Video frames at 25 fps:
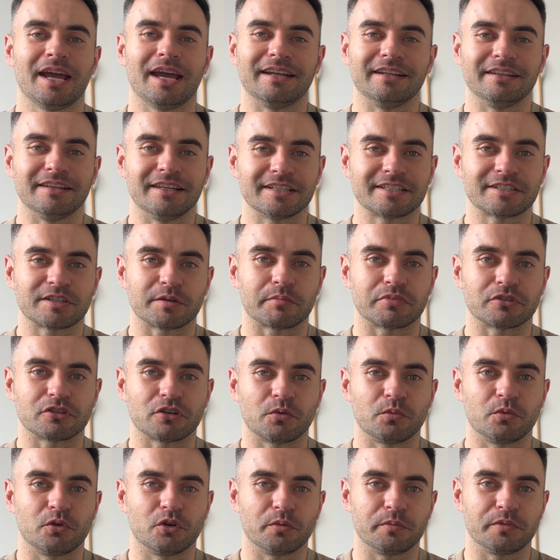and in this
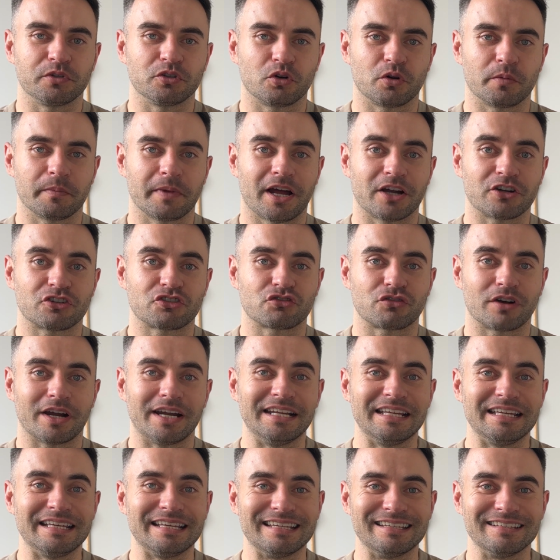episode, we're going to be talking about
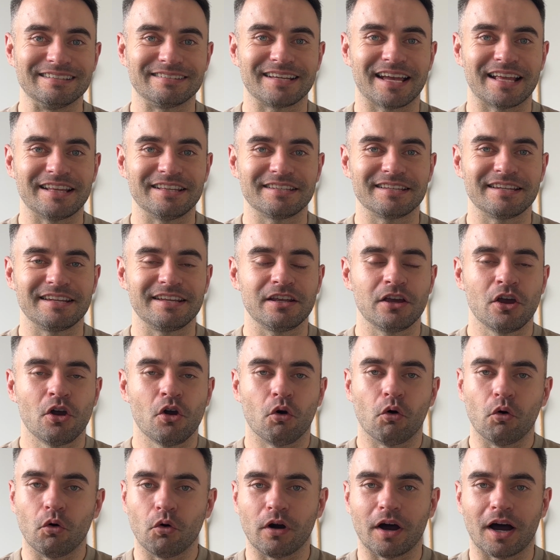training intensity
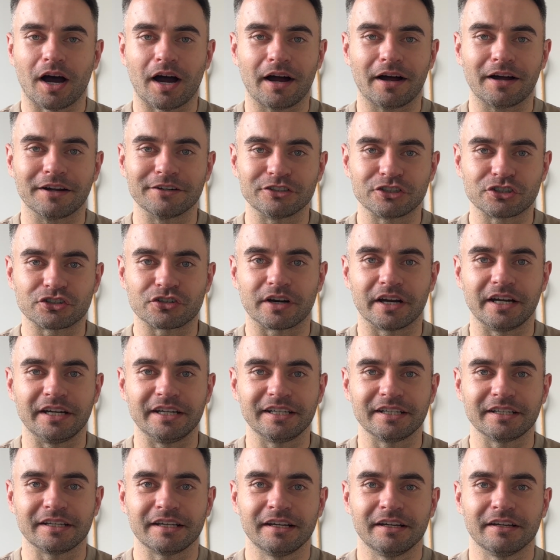or hard
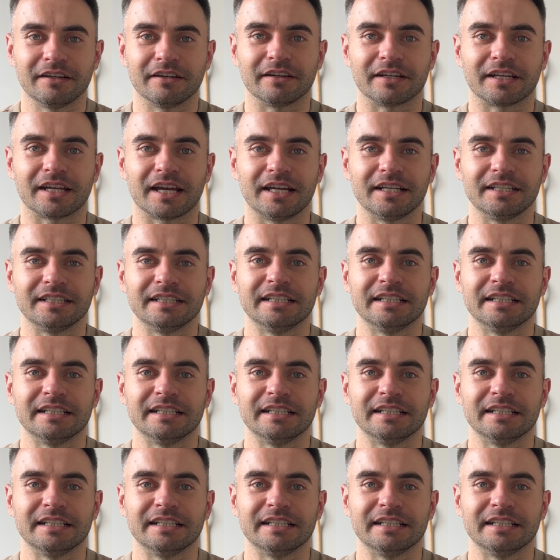training, okay?